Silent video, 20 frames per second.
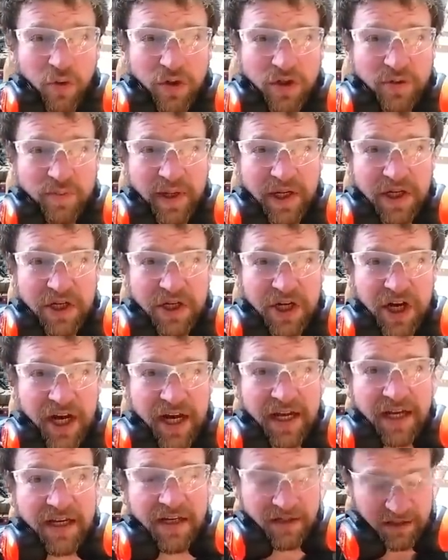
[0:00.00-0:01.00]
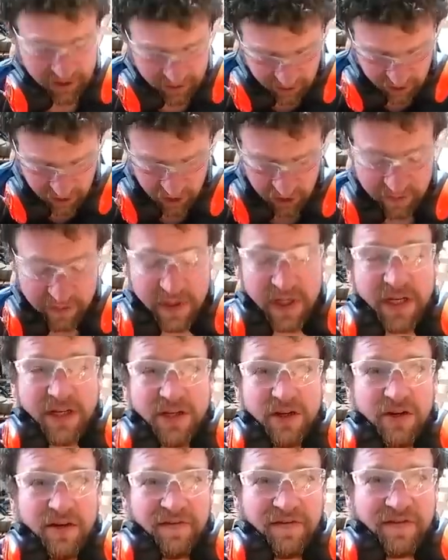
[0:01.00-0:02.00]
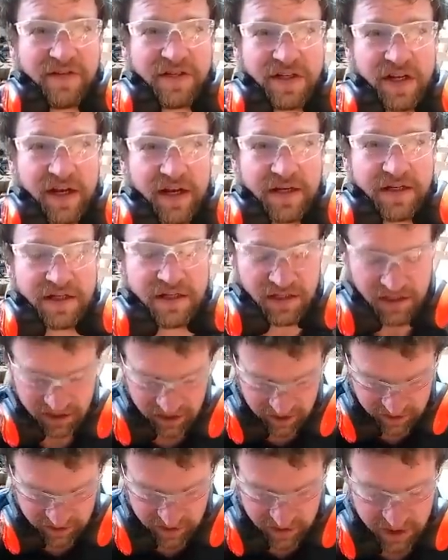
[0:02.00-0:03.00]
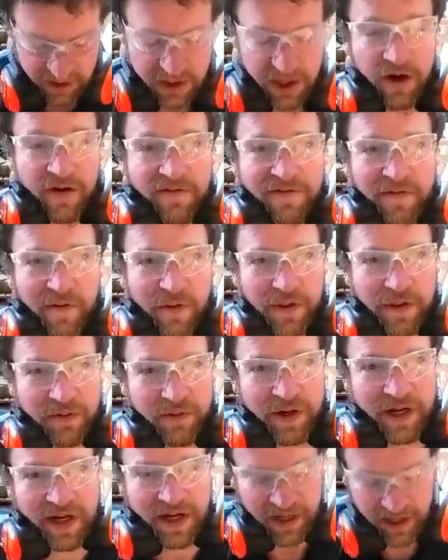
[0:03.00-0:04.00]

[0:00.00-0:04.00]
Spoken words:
pitch chain comes in two different sizes. It's 043 and